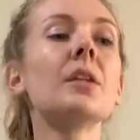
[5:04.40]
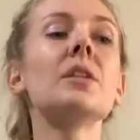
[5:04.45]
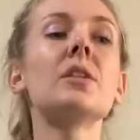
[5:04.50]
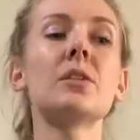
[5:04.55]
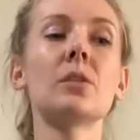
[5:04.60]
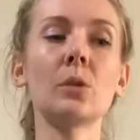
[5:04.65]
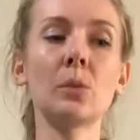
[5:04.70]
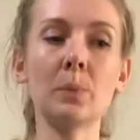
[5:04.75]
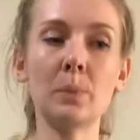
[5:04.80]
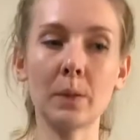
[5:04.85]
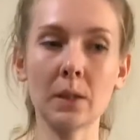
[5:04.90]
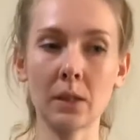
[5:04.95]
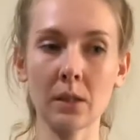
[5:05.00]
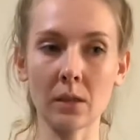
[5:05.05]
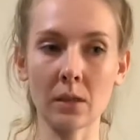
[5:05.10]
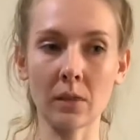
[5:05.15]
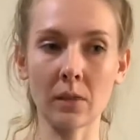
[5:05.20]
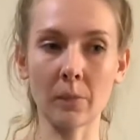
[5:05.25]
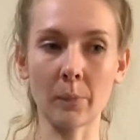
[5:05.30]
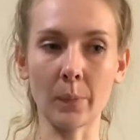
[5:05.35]
to be
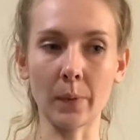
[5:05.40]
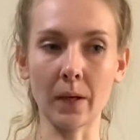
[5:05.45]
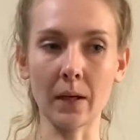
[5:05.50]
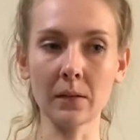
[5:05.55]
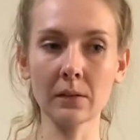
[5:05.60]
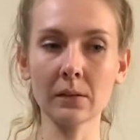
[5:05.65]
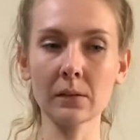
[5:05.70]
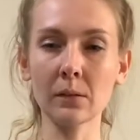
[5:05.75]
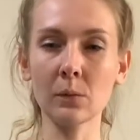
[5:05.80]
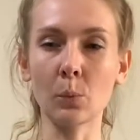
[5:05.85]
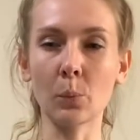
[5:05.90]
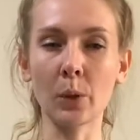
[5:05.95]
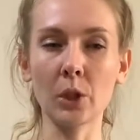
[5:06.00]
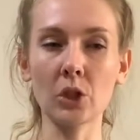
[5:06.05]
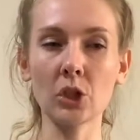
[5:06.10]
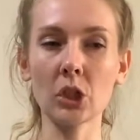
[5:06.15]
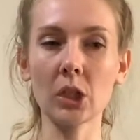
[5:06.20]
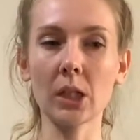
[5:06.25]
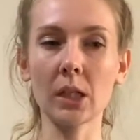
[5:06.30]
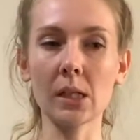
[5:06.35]
in the past,
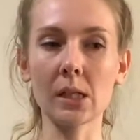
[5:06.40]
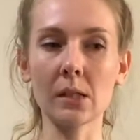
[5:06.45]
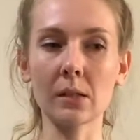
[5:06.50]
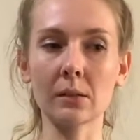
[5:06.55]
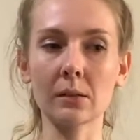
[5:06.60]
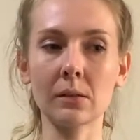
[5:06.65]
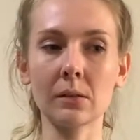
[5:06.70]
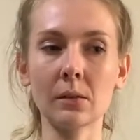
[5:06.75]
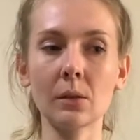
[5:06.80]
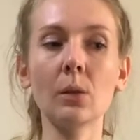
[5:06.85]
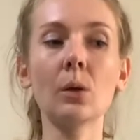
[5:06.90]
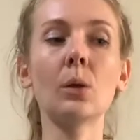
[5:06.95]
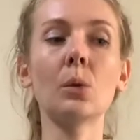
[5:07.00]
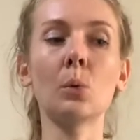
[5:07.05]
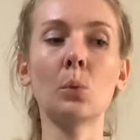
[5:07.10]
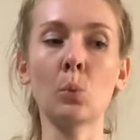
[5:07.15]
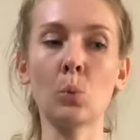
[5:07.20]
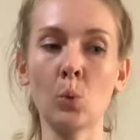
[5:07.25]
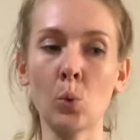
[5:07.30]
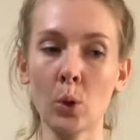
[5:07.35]
which is
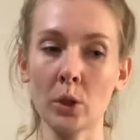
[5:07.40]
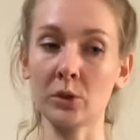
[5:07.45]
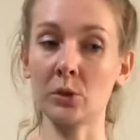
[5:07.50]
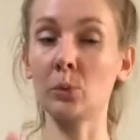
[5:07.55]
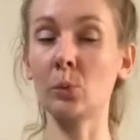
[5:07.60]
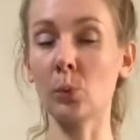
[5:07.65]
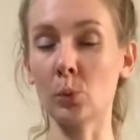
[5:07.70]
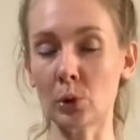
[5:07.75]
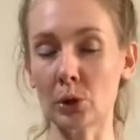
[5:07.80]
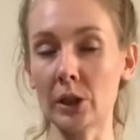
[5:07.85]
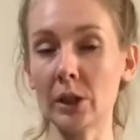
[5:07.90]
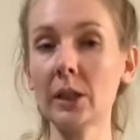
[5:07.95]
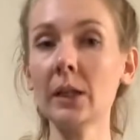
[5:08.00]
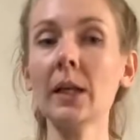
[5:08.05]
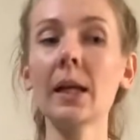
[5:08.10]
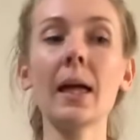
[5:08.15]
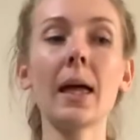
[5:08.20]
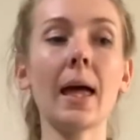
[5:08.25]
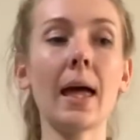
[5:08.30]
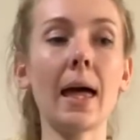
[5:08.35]
was, were,
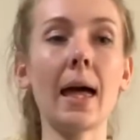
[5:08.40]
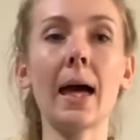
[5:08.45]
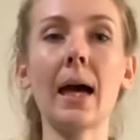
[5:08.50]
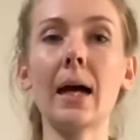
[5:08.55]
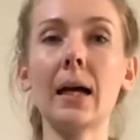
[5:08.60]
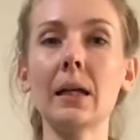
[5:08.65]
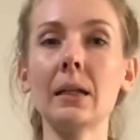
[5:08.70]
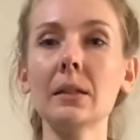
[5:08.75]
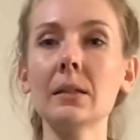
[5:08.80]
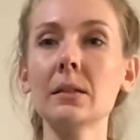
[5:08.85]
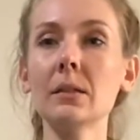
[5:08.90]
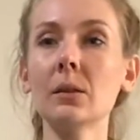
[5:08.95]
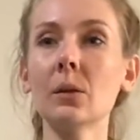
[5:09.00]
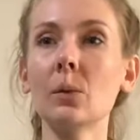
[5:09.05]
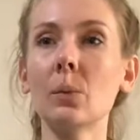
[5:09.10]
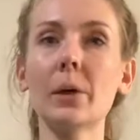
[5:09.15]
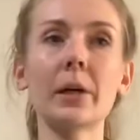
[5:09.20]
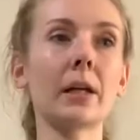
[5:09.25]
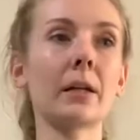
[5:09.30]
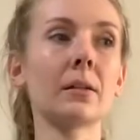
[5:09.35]
and
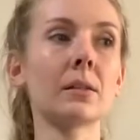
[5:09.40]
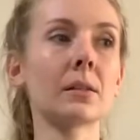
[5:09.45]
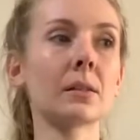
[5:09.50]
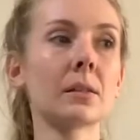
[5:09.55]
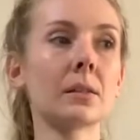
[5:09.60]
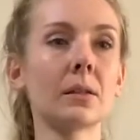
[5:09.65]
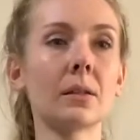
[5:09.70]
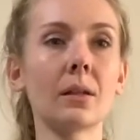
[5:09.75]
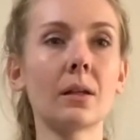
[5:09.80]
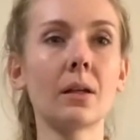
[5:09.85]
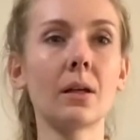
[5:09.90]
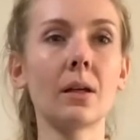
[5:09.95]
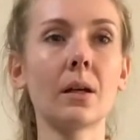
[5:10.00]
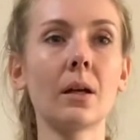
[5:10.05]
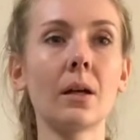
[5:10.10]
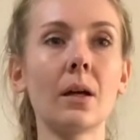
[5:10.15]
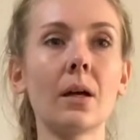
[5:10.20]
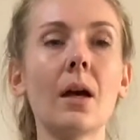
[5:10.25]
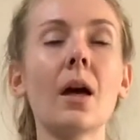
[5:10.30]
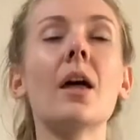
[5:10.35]
what else?
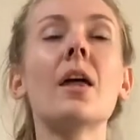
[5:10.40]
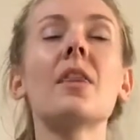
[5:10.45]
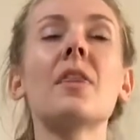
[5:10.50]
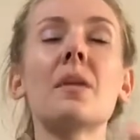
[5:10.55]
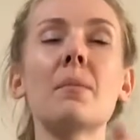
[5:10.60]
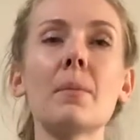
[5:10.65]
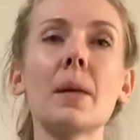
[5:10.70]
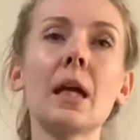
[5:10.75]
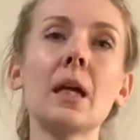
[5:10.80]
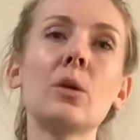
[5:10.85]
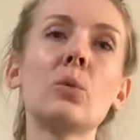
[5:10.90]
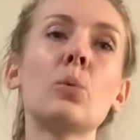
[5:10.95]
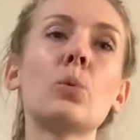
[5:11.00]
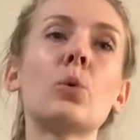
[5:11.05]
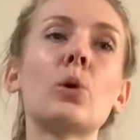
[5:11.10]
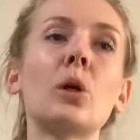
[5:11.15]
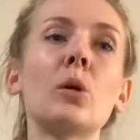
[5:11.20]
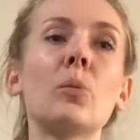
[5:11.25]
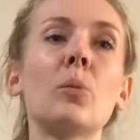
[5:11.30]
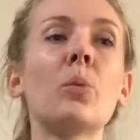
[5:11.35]
The main
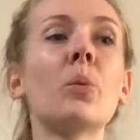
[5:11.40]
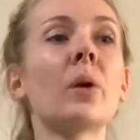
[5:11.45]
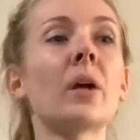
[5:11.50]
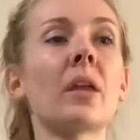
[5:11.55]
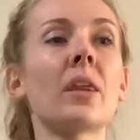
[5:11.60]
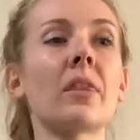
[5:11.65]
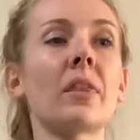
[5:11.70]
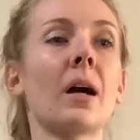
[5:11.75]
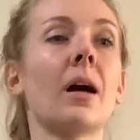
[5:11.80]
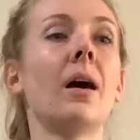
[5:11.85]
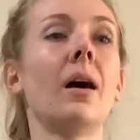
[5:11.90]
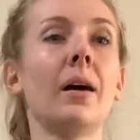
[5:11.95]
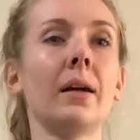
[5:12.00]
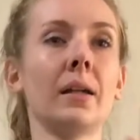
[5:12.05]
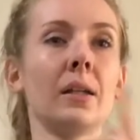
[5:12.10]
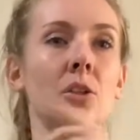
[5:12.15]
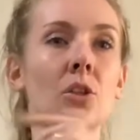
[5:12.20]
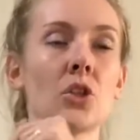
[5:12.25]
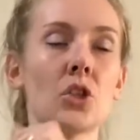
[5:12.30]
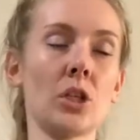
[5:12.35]
verb with
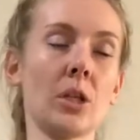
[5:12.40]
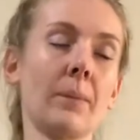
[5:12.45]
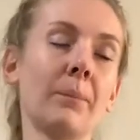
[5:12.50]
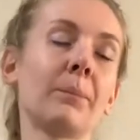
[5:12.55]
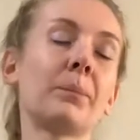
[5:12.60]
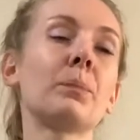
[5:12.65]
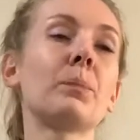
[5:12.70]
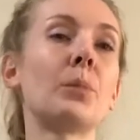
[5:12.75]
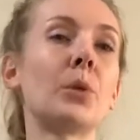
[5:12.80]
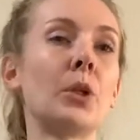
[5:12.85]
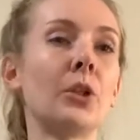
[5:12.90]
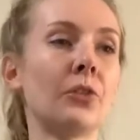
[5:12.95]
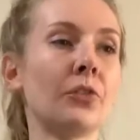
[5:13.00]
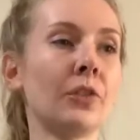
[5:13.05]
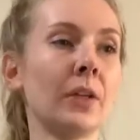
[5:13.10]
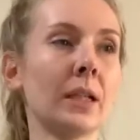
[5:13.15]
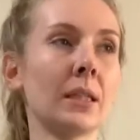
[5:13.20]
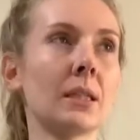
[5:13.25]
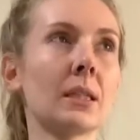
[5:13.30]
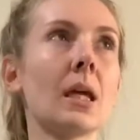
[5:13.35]
ing.
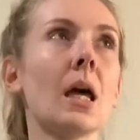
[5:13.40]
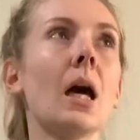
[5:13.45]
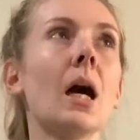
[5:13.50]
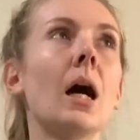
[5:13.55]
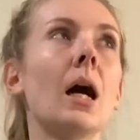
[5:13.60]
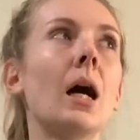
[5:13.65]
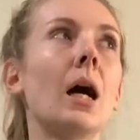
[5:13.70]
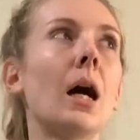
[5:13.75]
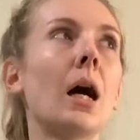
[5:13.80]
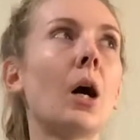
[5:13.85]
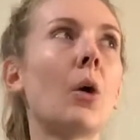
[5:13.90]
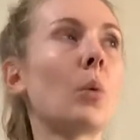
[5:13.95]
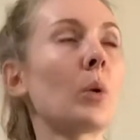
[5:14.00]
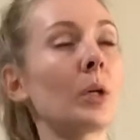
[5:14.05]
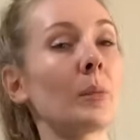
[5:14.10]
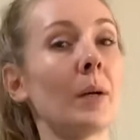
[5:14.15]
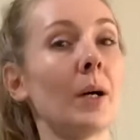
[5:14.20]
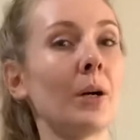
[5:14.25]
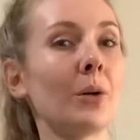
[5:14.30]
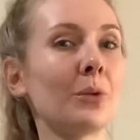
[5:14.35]
Perfect. What
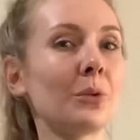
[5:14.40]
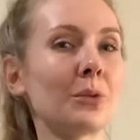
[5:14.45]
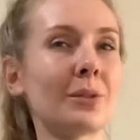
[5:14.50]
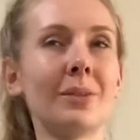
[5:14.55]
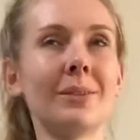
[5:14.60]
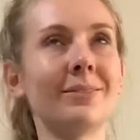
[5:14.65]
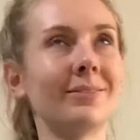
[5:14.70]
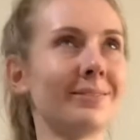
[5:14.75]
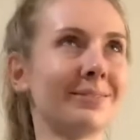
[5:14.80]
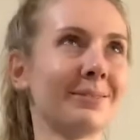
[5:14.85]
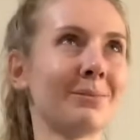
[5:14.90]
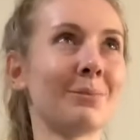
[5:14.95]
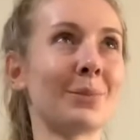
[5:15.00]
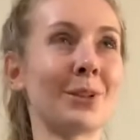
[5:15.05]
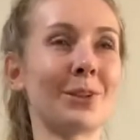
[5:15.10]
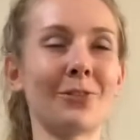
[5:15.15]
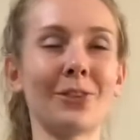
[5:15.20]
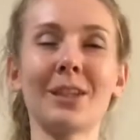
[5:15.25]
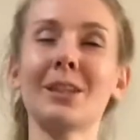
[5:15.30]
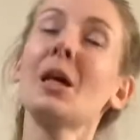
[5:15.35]
about
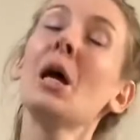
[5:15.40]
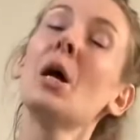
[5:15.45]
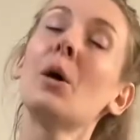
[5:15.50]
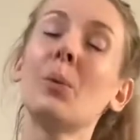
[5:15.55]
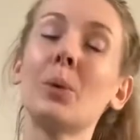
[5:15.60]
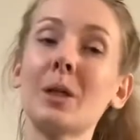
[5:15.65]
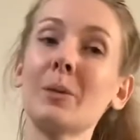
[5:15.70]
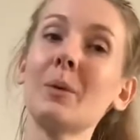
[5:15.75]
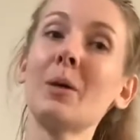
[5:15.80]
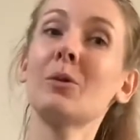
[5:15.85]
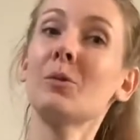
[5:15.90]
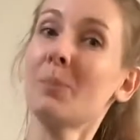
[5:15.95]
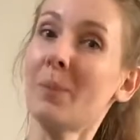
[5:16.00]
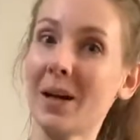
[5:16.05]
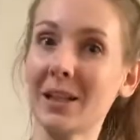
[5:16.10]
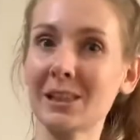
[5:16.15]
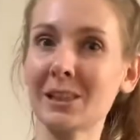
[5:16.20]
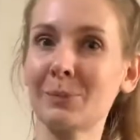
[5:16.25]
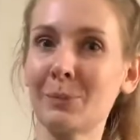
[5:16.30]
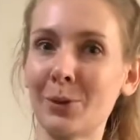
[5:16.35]
perfect? What about
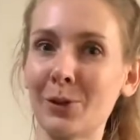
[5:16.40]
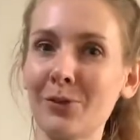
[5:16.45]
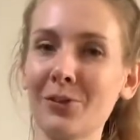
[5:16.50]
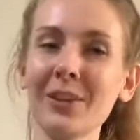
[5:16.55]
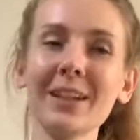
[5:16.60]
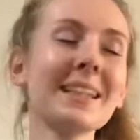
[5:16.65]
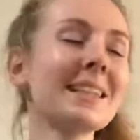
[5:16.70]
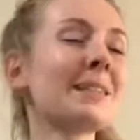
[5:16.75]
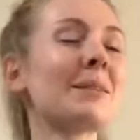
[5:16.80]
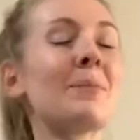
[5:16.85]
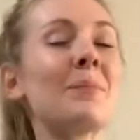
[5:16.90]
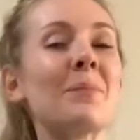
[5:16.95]
past perfect?